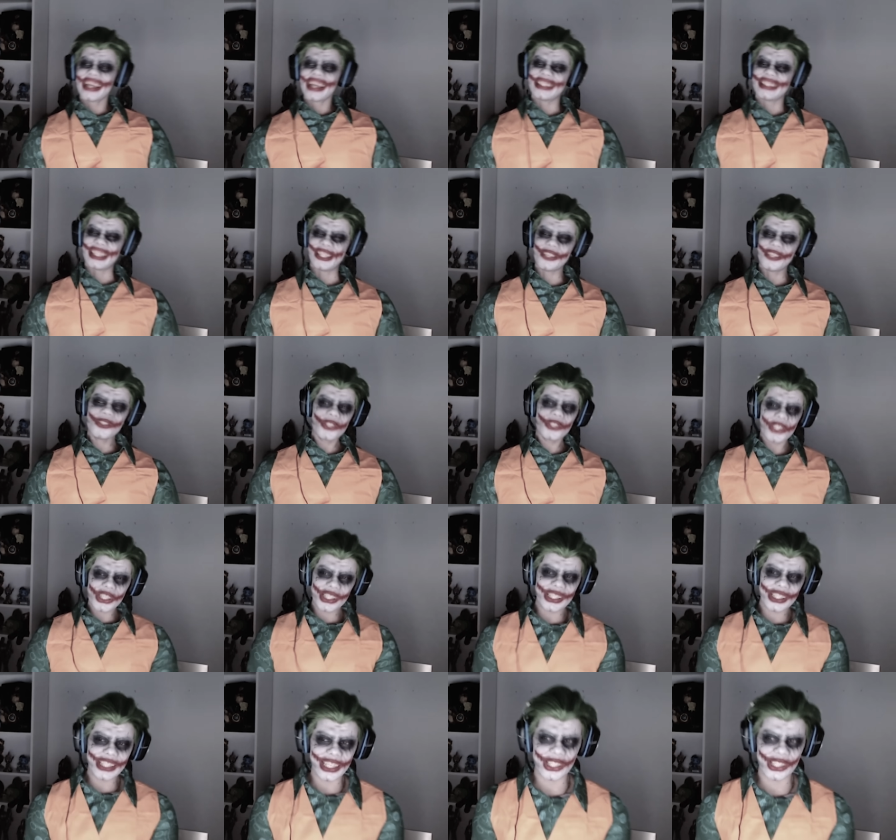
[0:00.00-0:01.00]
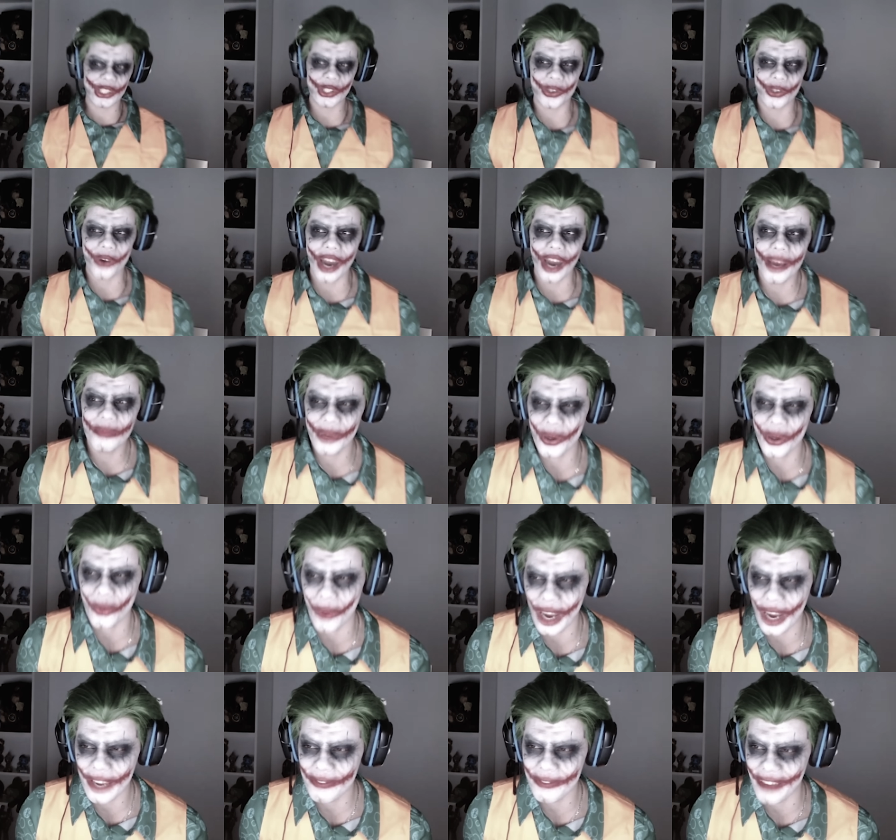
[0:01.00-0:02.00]
Did you just describe your
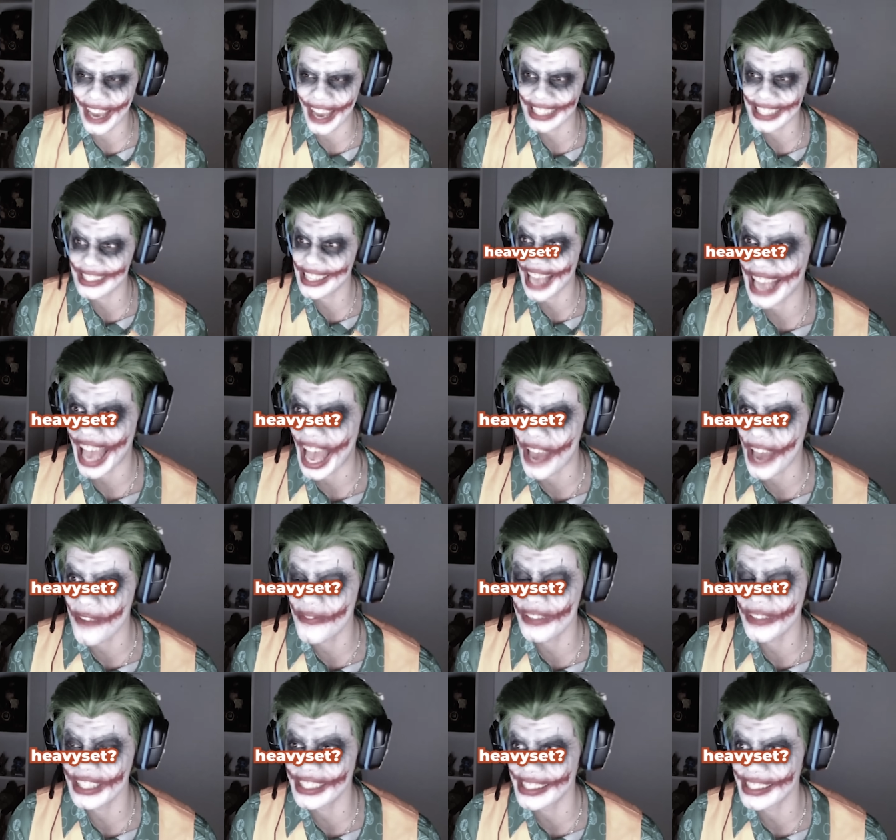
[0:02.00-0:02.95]
wife as heavy